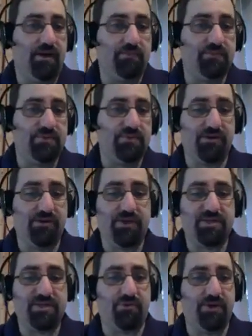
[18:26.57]
So that's a
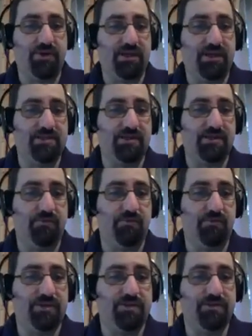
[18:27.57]
pretty easy one
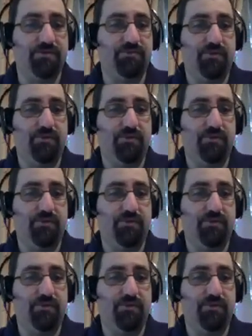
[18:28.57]
to do.